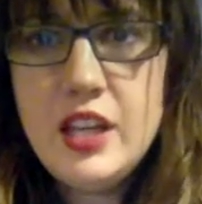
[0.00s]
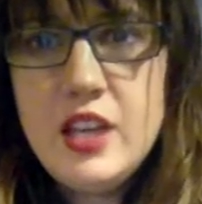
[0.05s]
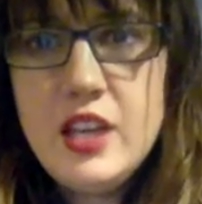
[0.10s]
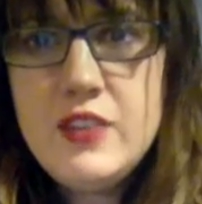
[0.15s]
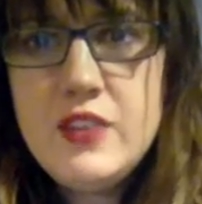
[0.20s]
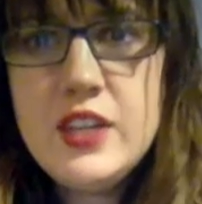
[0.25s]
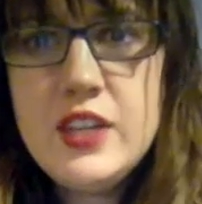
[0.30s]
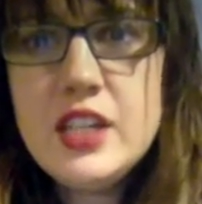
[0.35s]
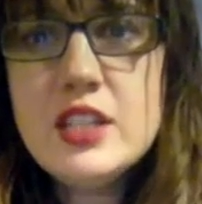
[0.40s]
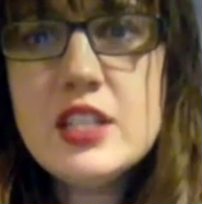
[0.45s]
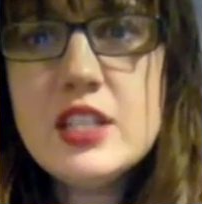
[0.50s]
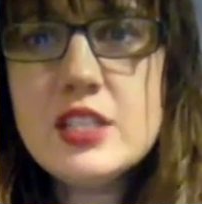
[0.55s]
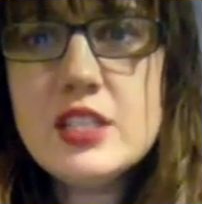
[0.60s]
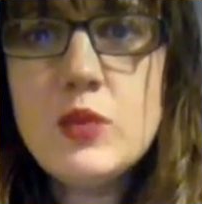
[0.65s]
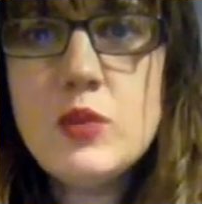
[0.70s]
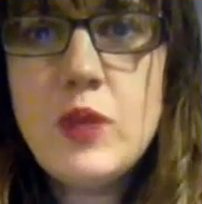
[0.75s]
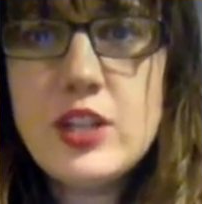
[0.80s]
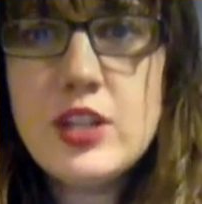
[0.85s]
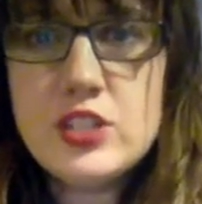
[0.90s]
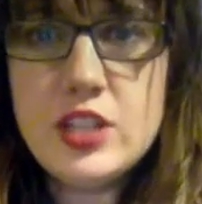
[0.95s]
If he
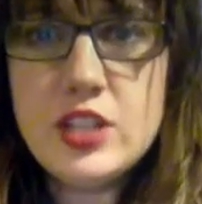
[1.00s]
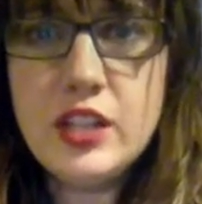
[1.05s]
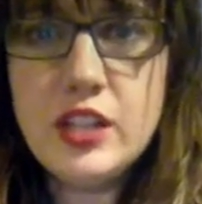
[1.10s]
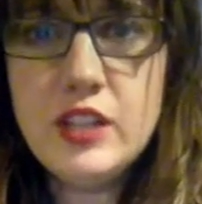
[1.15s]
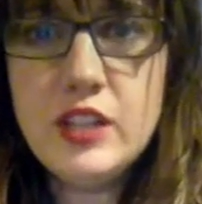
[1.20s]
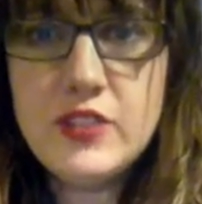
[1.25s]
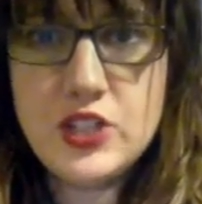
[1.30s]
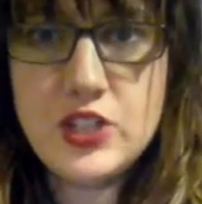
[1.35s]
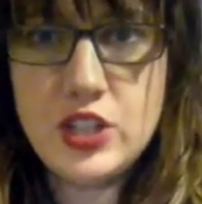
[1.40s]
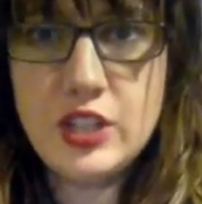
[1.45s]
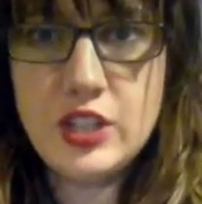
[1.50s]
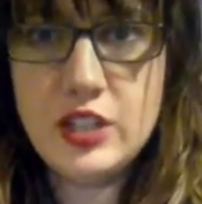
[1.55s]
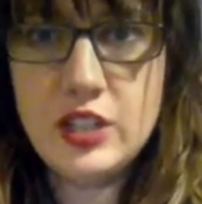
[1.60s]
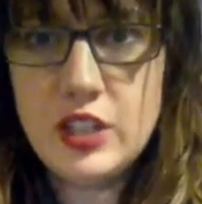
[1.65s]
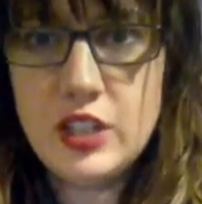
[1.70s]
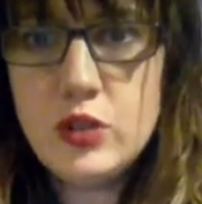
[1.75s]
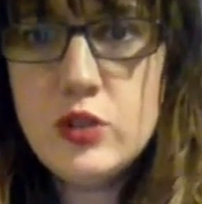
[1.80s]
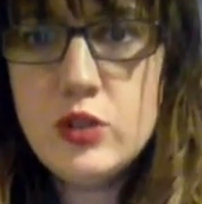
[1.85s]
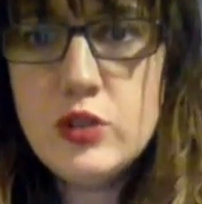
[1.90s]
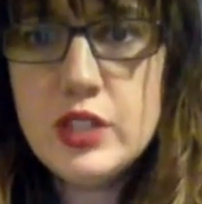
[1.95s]
doesn't watch television,
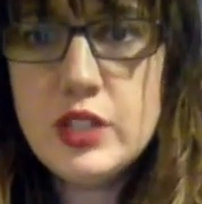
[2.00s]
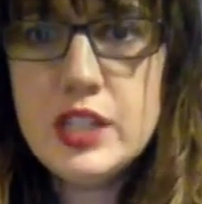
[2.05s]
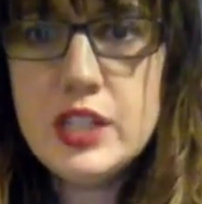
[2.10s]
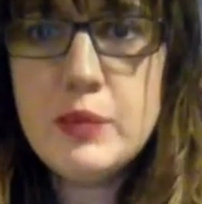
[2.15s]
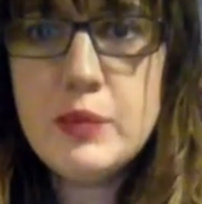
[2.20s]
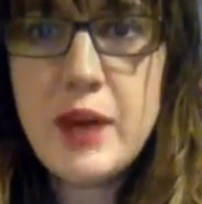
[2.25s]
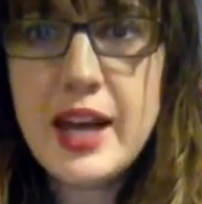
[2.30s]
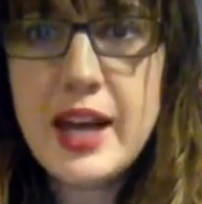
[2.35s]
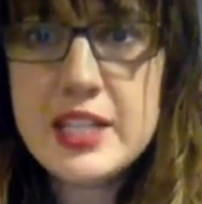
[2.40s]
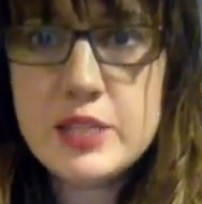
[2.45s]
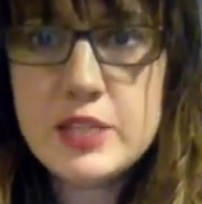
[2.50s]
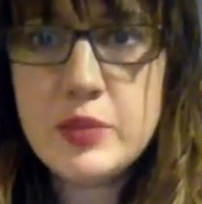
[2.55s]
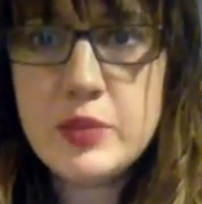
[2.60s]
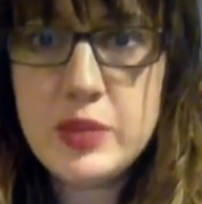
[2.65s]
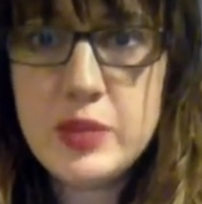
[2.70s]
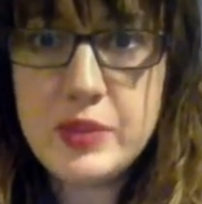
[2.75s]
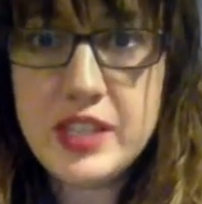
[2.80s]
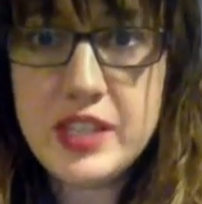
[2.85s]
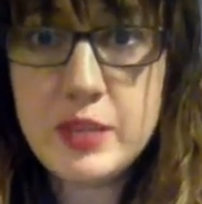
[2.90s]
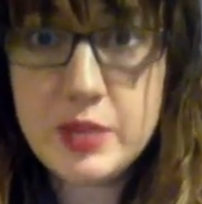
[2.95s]
then who could he possibly
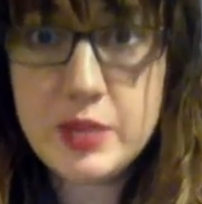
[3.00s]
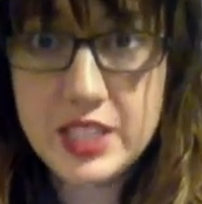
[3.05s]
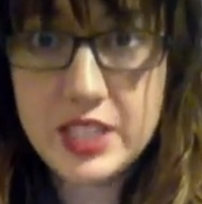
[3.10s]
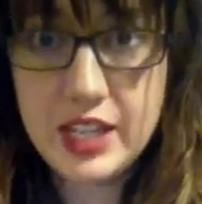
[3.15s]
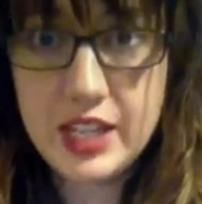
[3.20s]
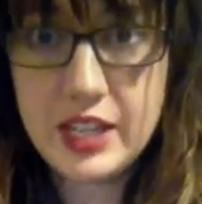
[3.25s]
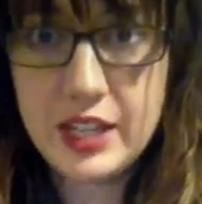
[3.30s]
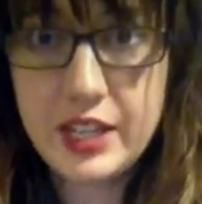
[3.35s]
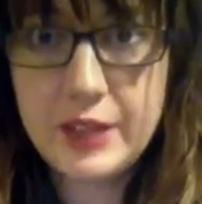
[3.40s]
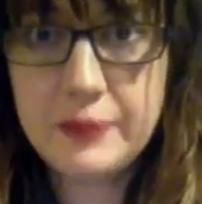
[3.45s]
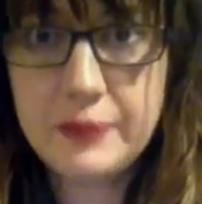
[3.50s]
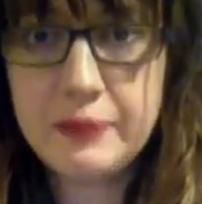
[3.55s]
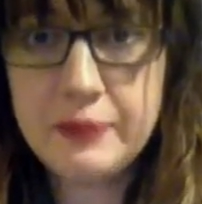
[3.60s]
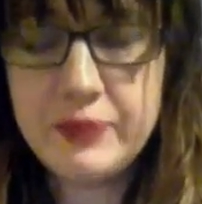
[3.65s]
be imitating?